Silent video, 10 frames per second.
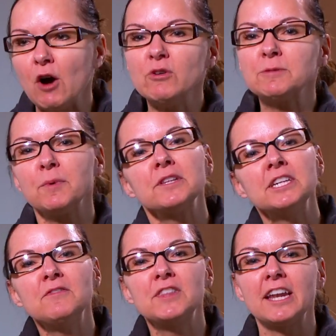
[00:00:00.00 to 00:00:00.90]
always
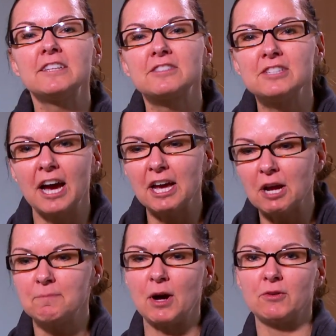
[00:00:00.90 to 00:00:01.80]
believed that it's not
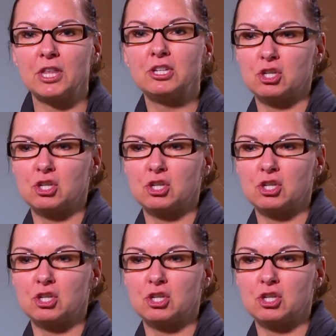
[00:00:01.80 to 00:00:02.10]
about the